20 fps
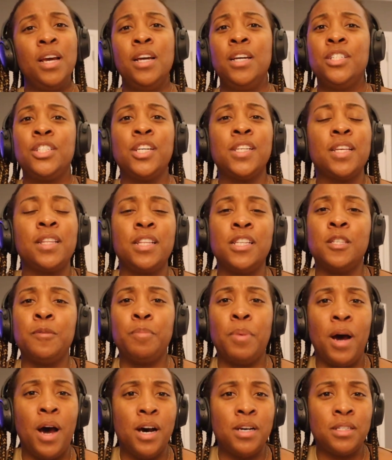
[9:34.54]
she has like this
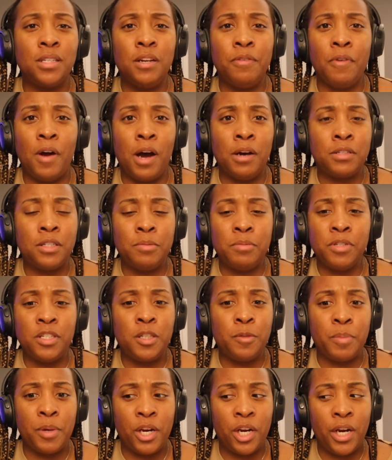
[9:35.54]
positive optimist
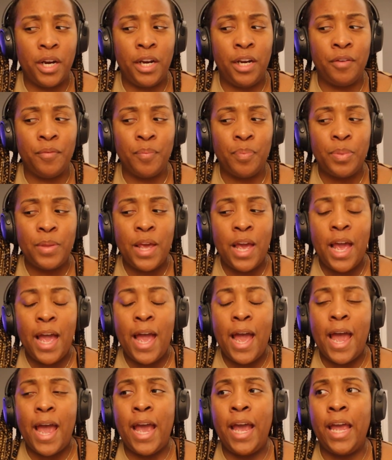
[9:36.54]
spirit,
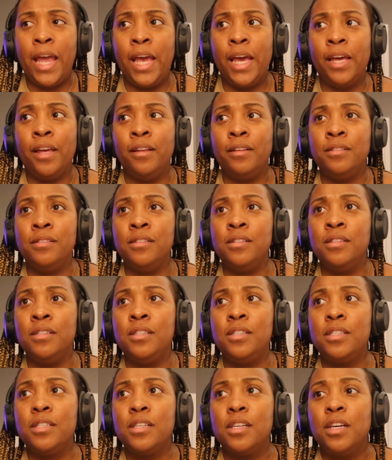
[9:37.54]
and